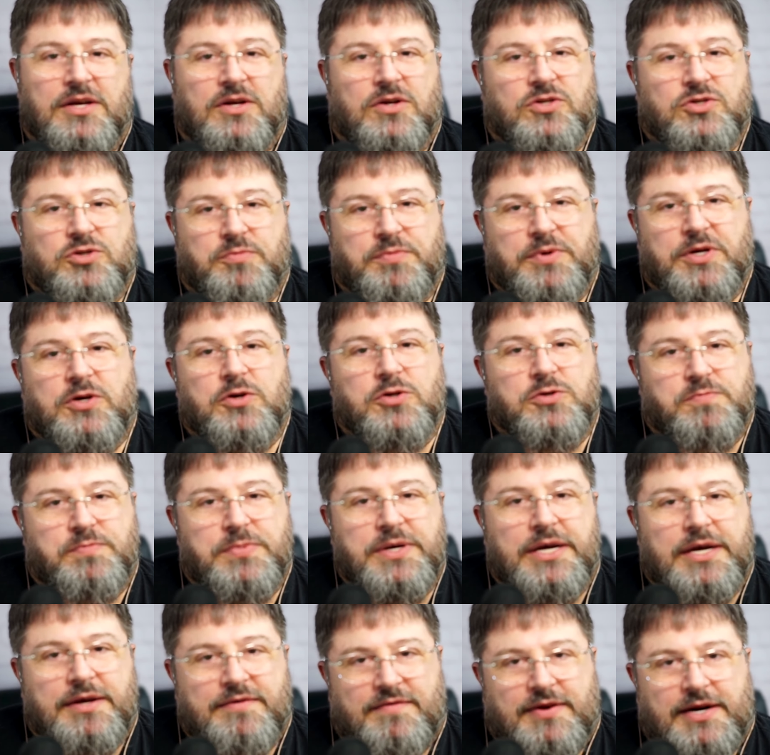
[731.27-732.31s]
Also, because
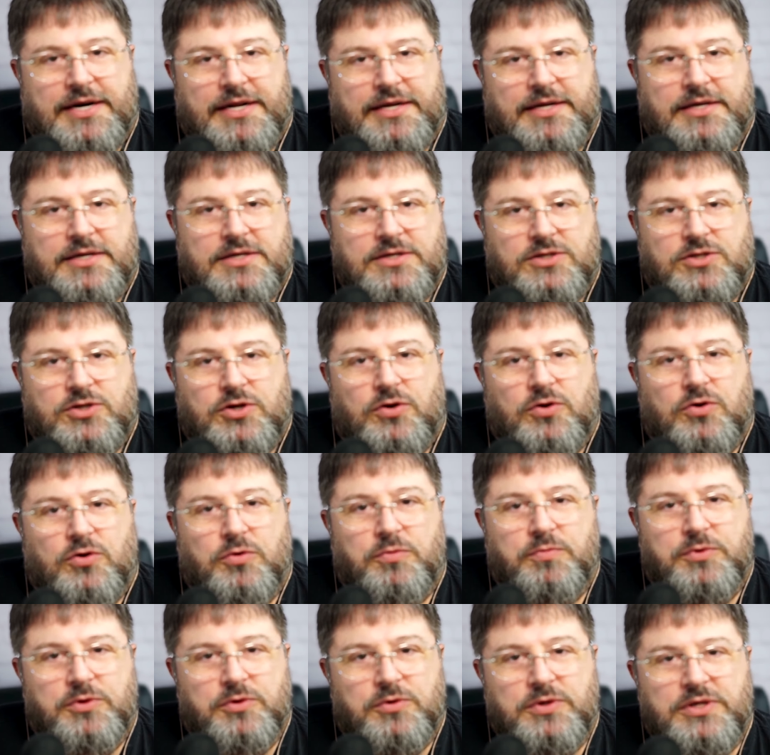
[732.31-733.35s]
being a very strong
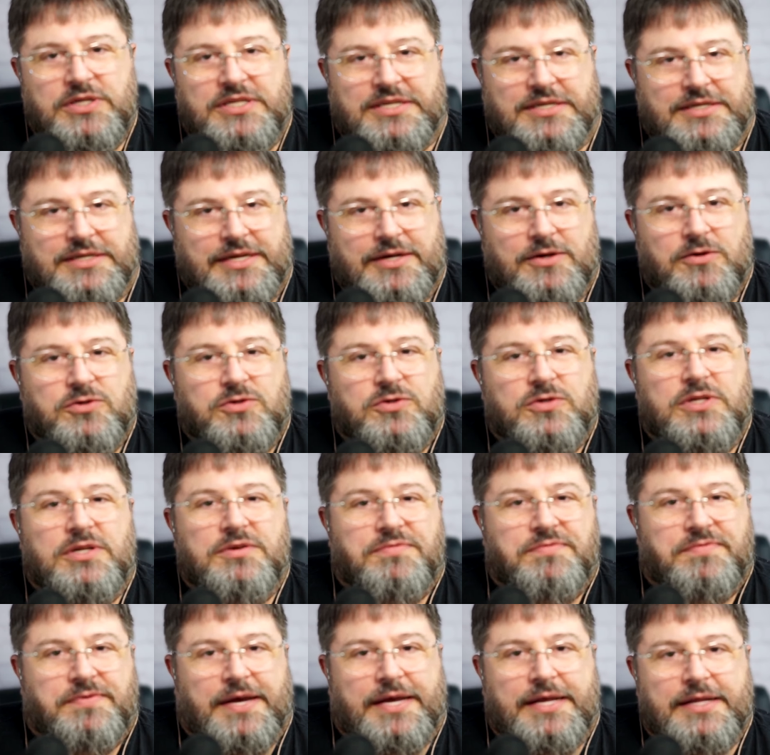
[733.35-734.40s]
community, they also
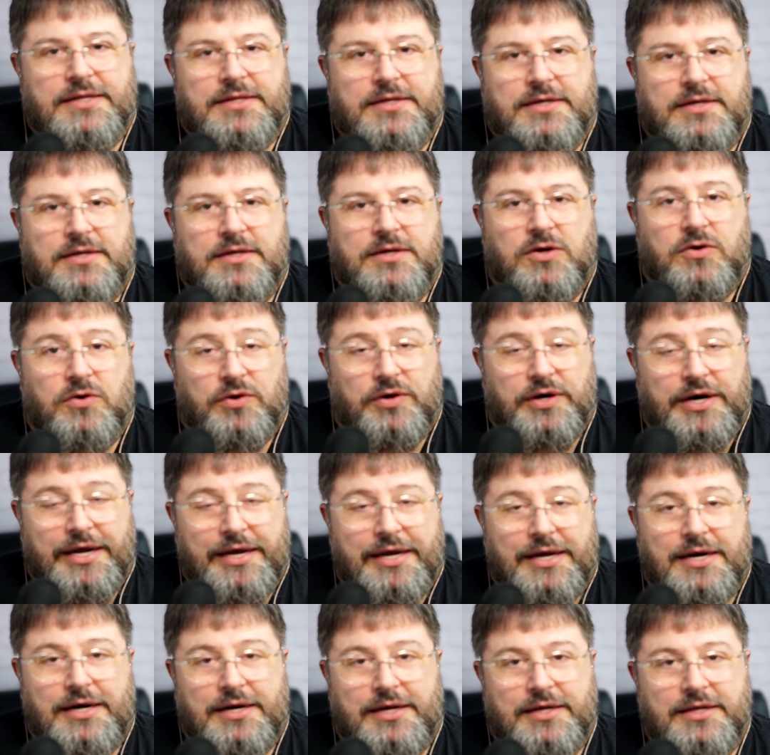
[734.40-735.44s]
defend uh,
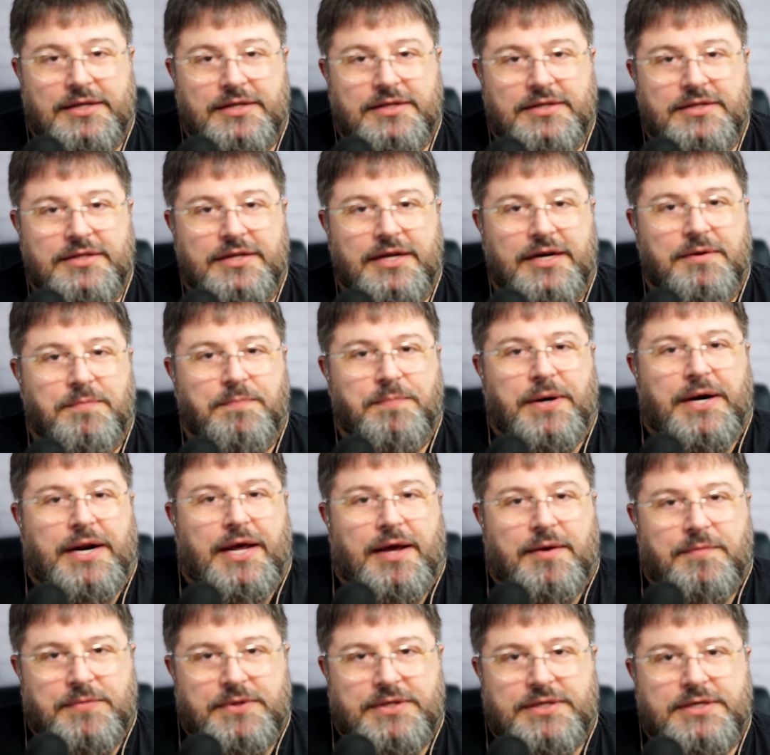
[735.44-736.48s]
correctly their
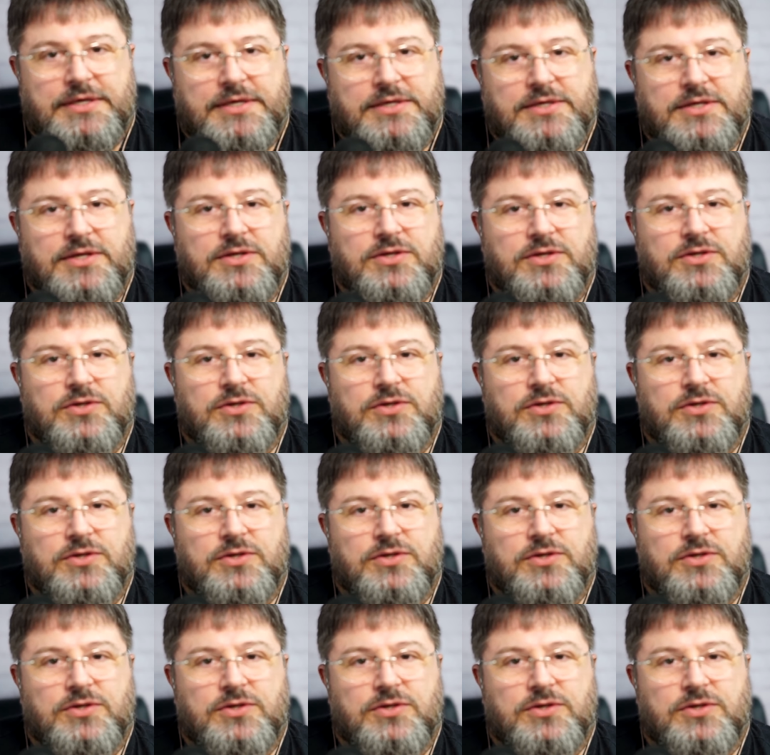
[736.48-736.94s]
parameters.